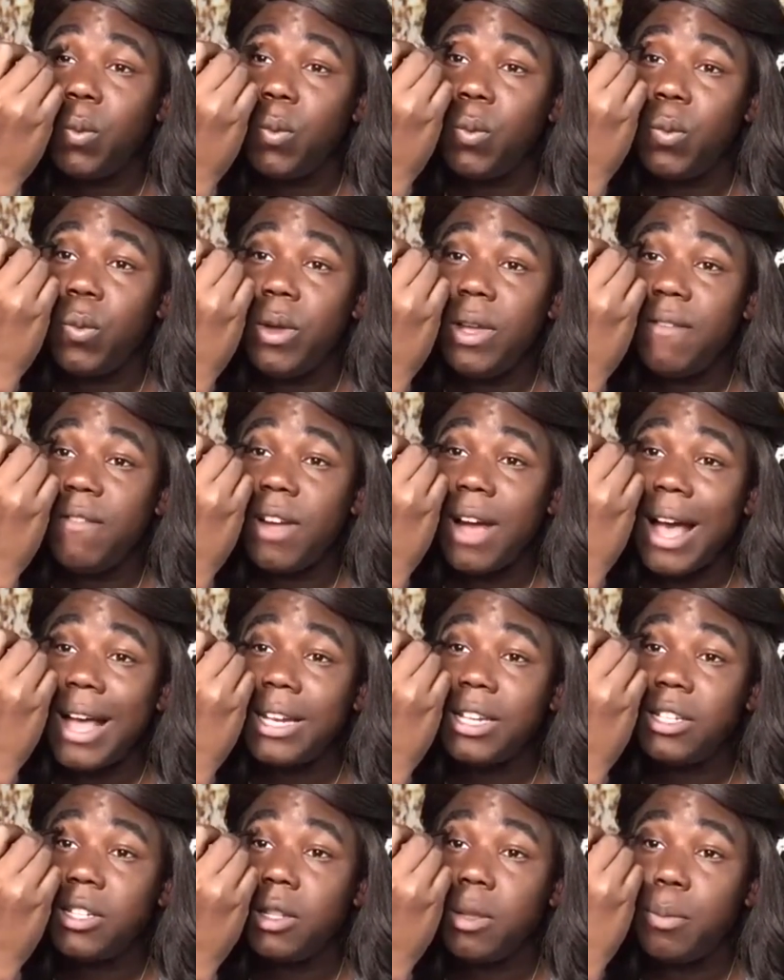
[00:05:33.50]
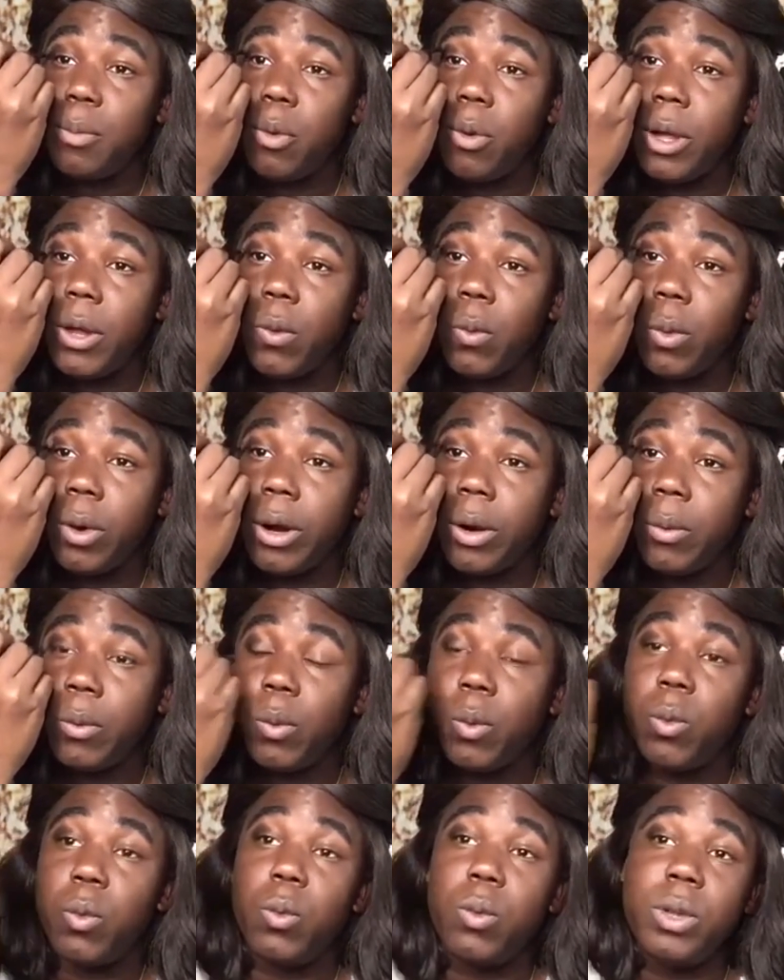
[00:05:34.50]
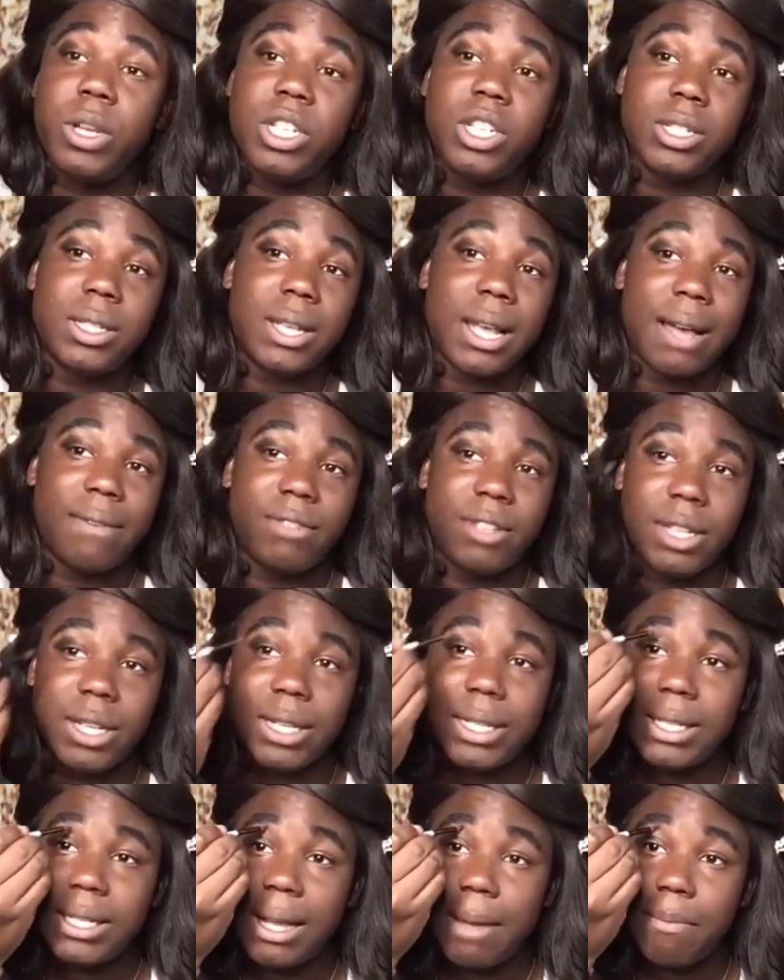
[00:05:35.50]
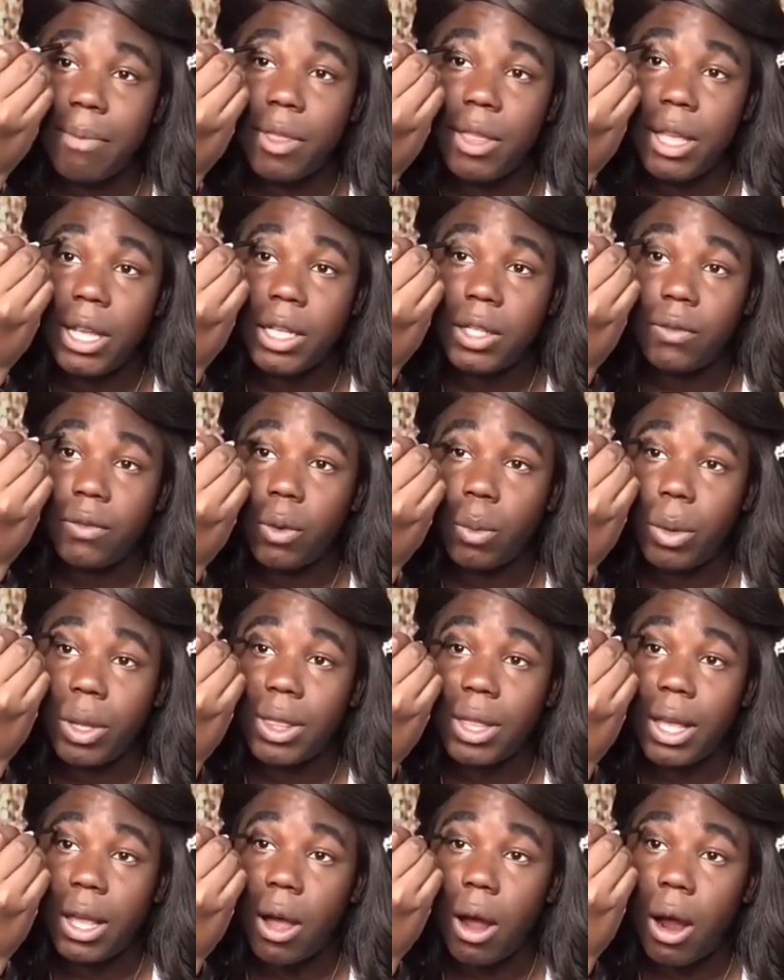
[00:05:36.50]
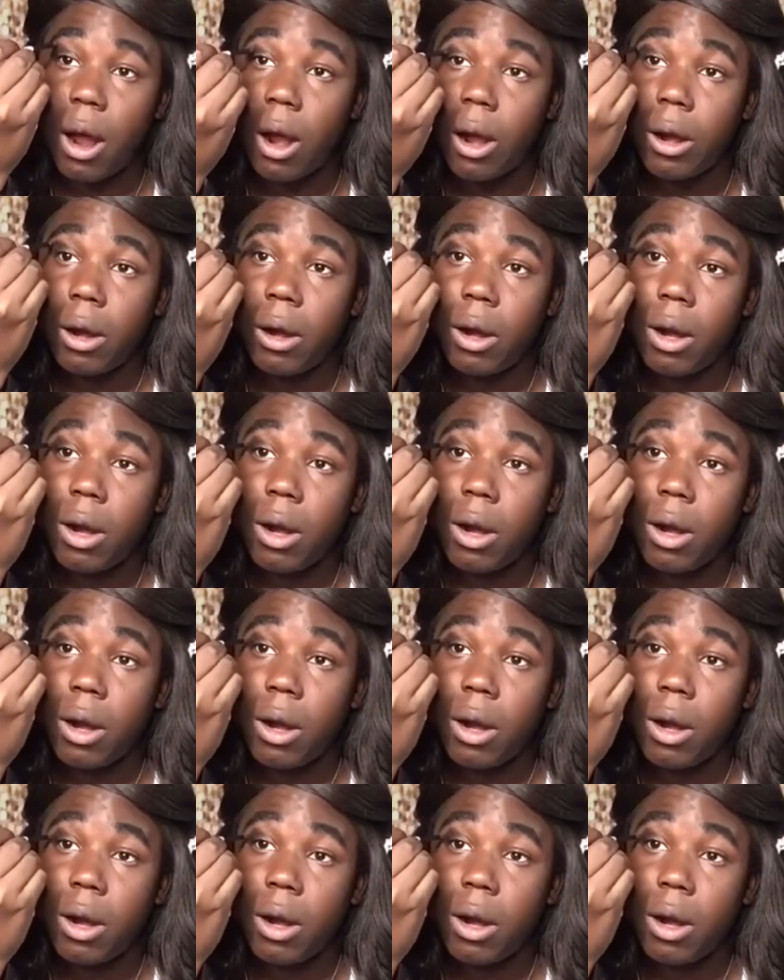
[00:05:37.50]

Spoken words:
We've gotten to the point where we just have to accept things for what they are.